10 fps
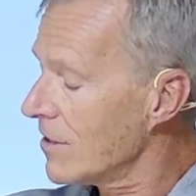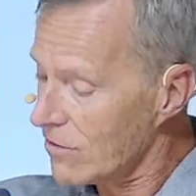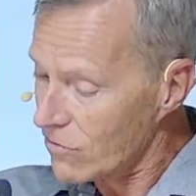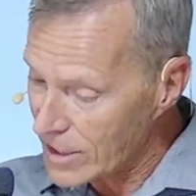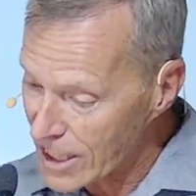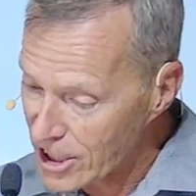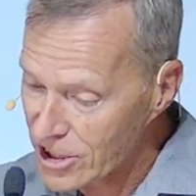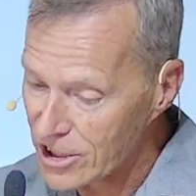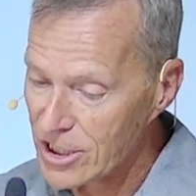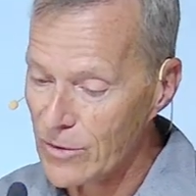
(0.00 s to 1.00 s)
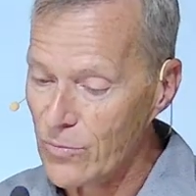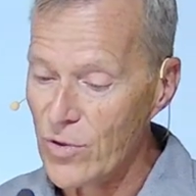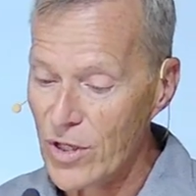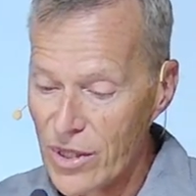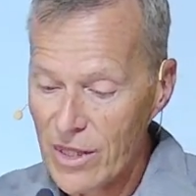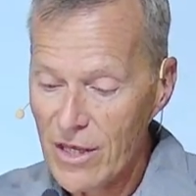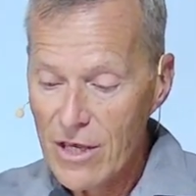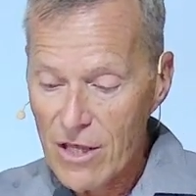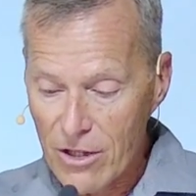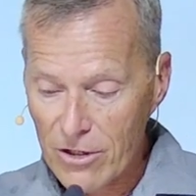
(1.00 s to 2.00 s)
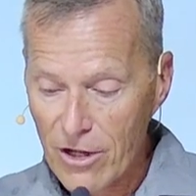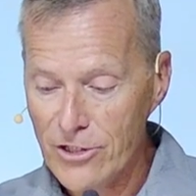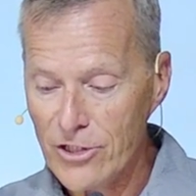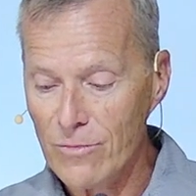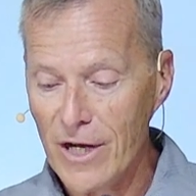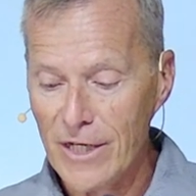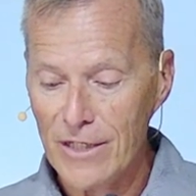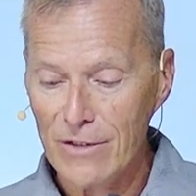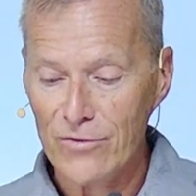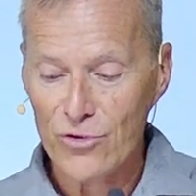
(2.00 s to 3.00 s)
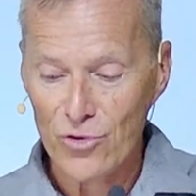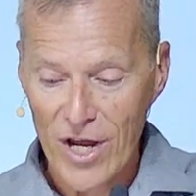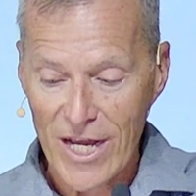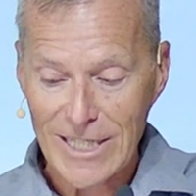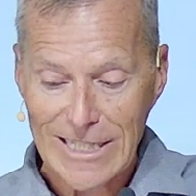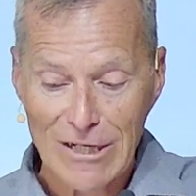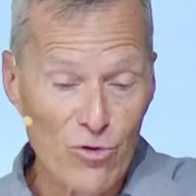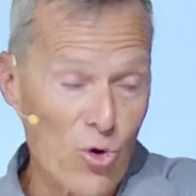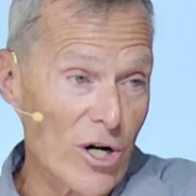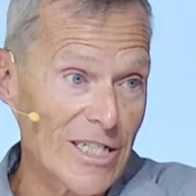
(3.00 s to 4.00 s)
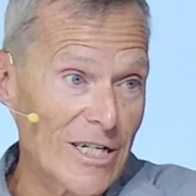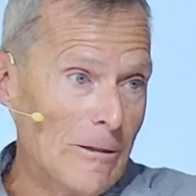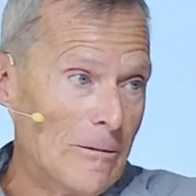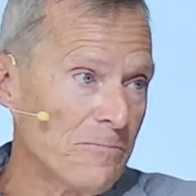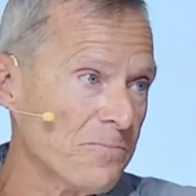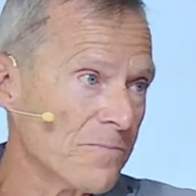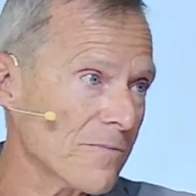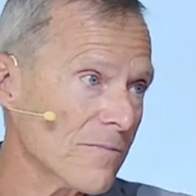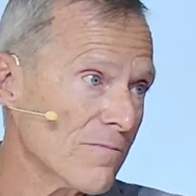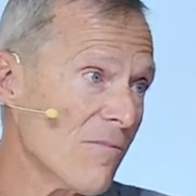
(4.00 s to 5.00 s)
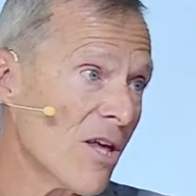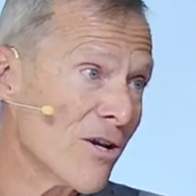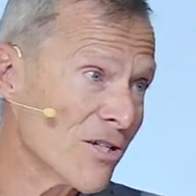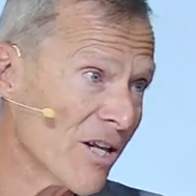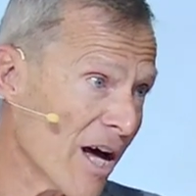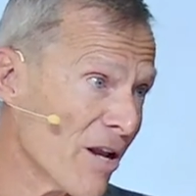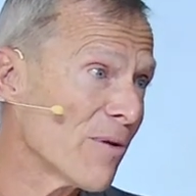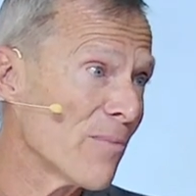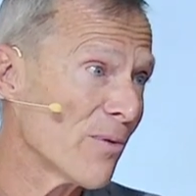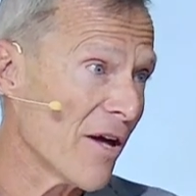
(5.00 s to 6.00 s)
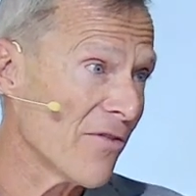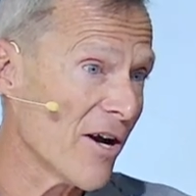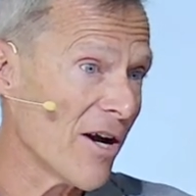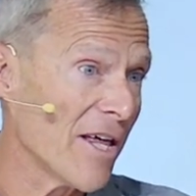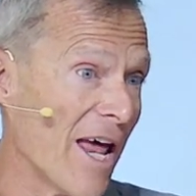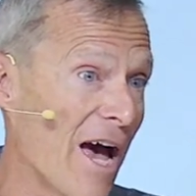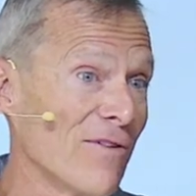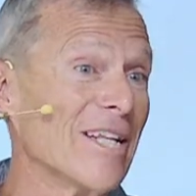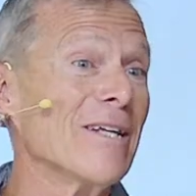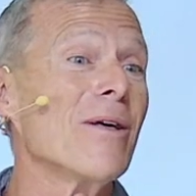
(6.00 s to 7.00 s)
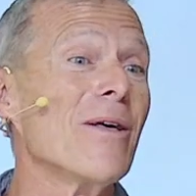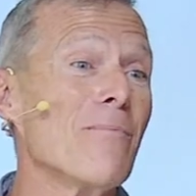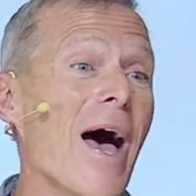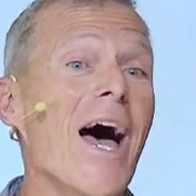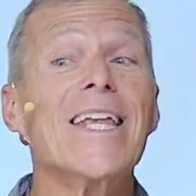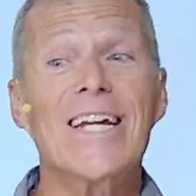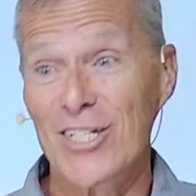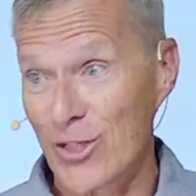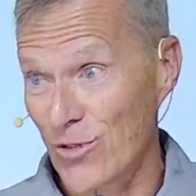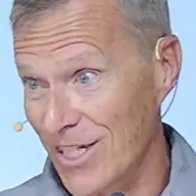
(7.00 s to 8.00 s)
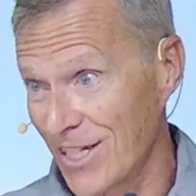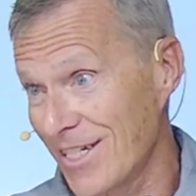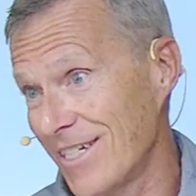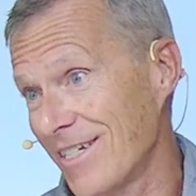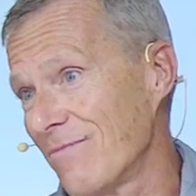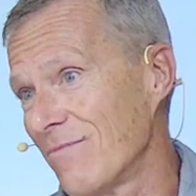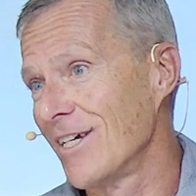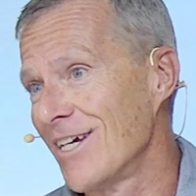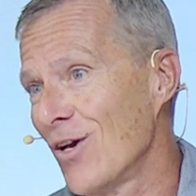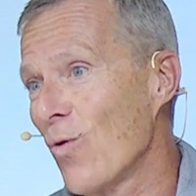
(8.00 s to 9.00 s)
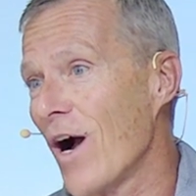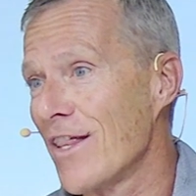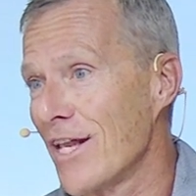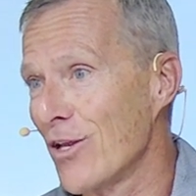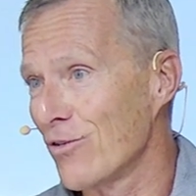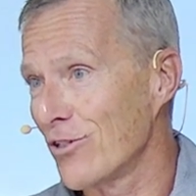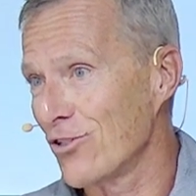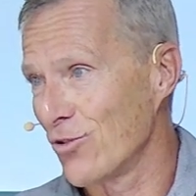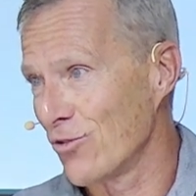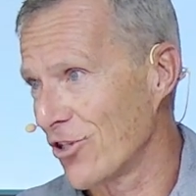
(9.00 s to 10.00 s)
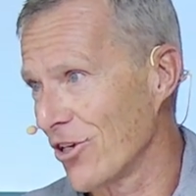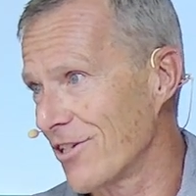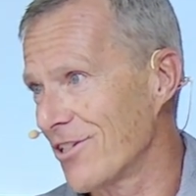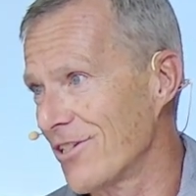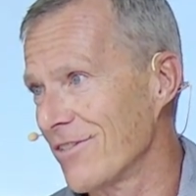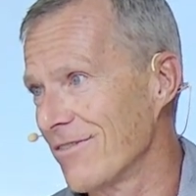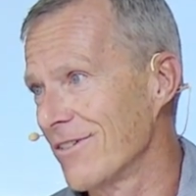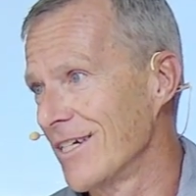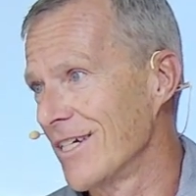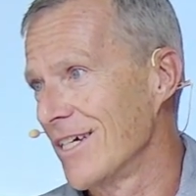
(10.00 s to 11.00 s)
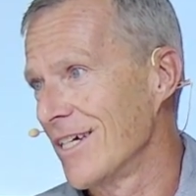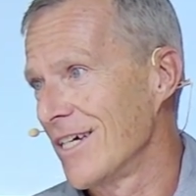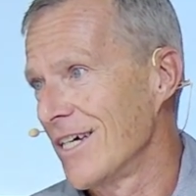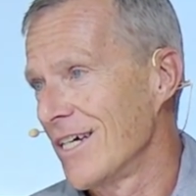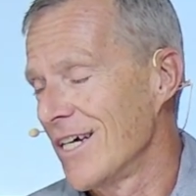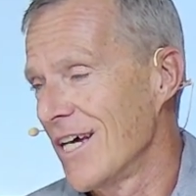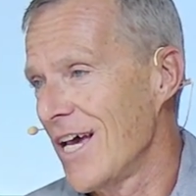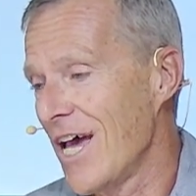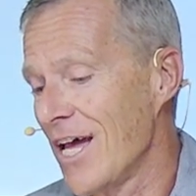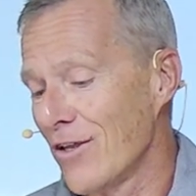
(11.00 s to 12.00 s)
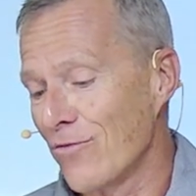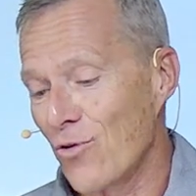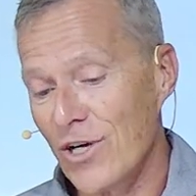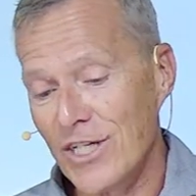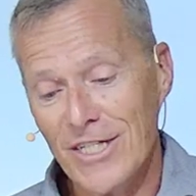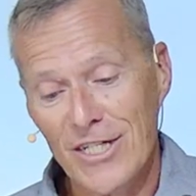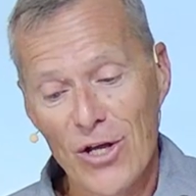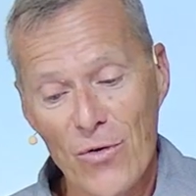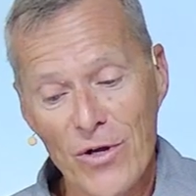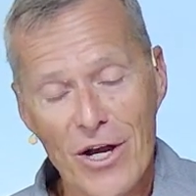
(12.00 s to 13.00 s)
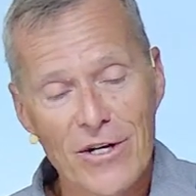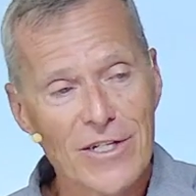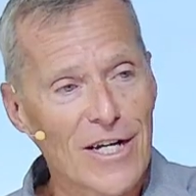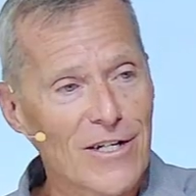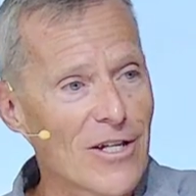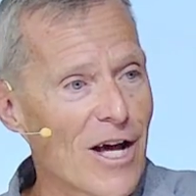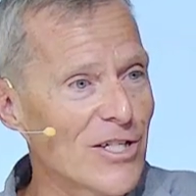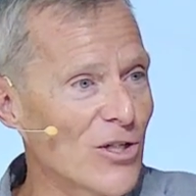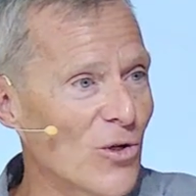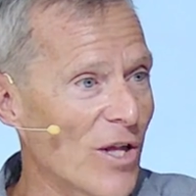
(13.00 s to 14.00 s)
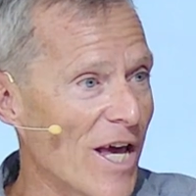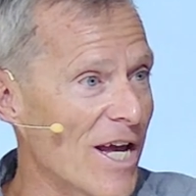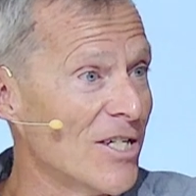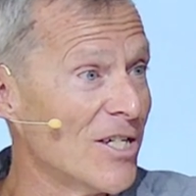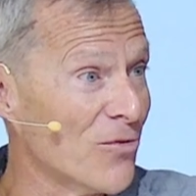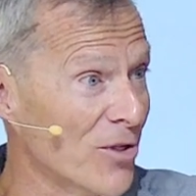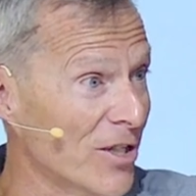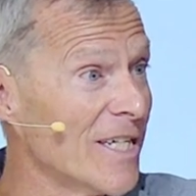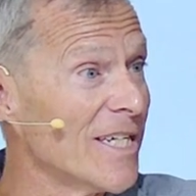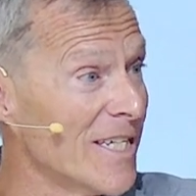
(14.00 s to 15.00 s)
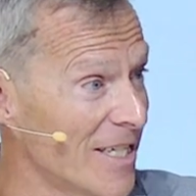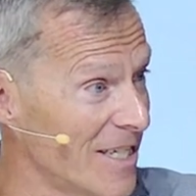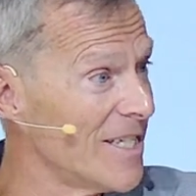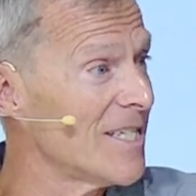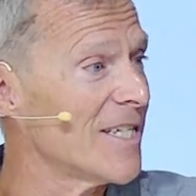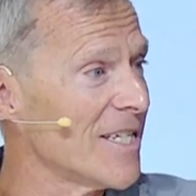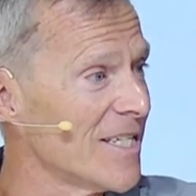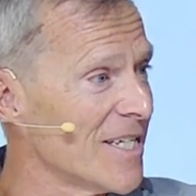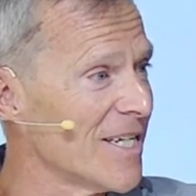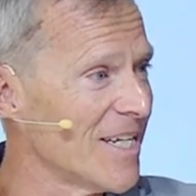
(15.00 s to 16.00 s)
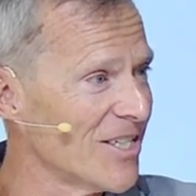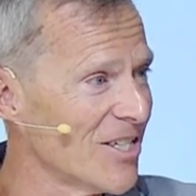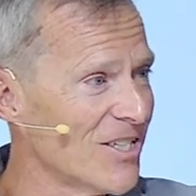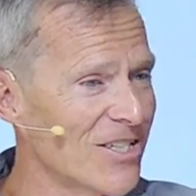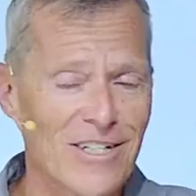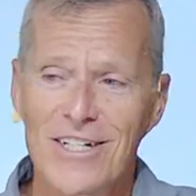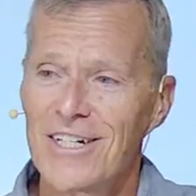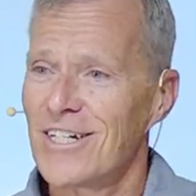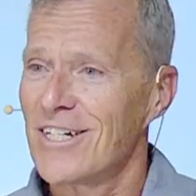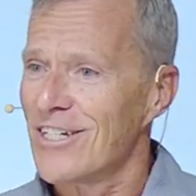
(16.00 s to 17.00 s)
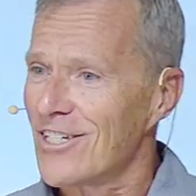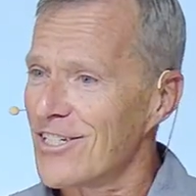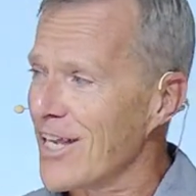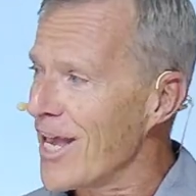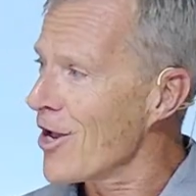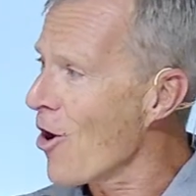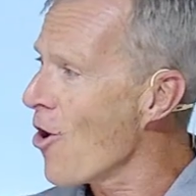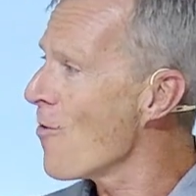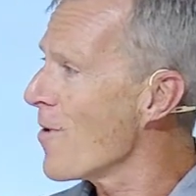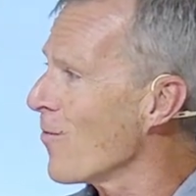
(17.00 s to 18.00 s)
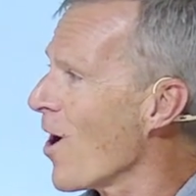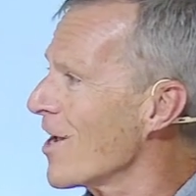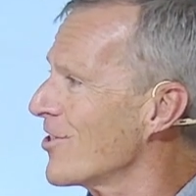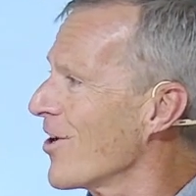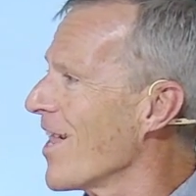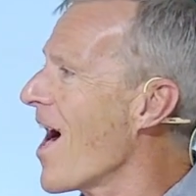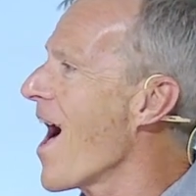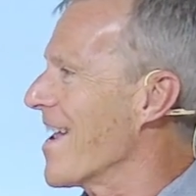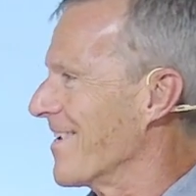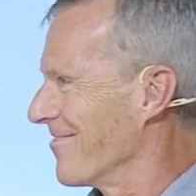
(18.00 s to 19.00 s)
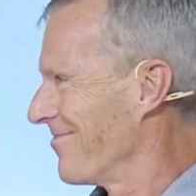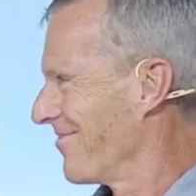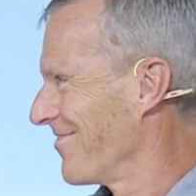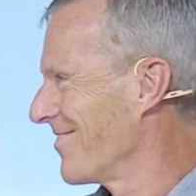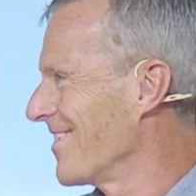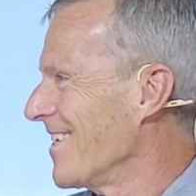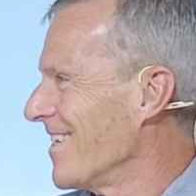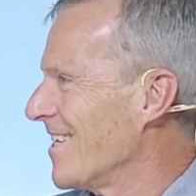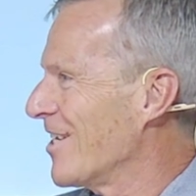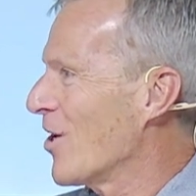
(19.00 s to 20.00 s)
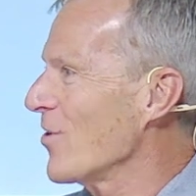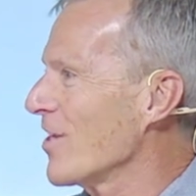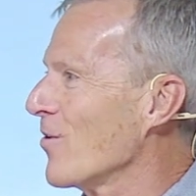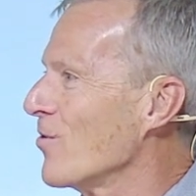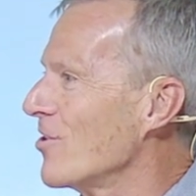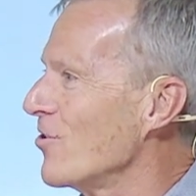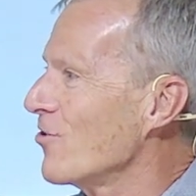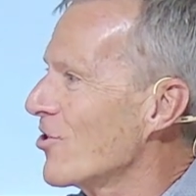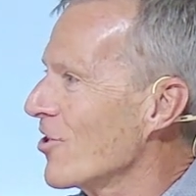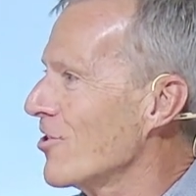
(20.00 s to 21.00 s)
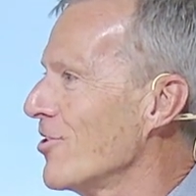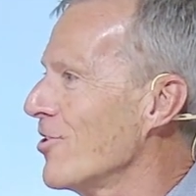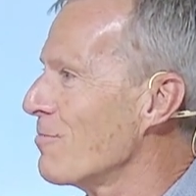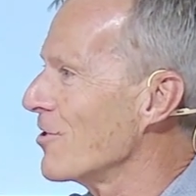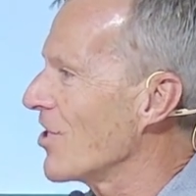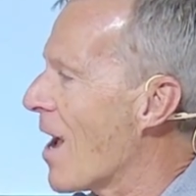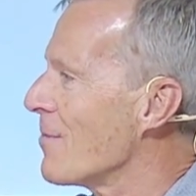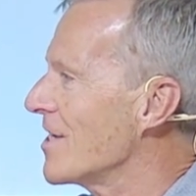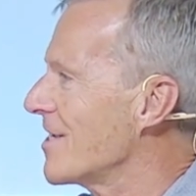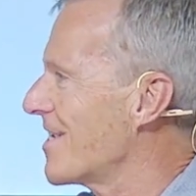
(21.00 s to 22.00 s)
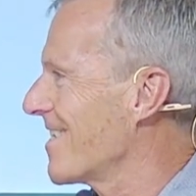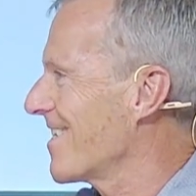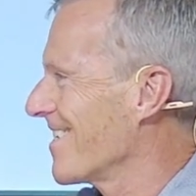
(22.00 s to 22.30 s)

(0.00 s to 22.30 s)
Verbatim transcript: relationship with the larger body of Christ. And of course, there's a lot of people out there that have bad excuses why they don't do church. And of course, you know, with our technological age, it's really easy, isn't it? Just to stay home and watch online. You know, you can do church in your pajamas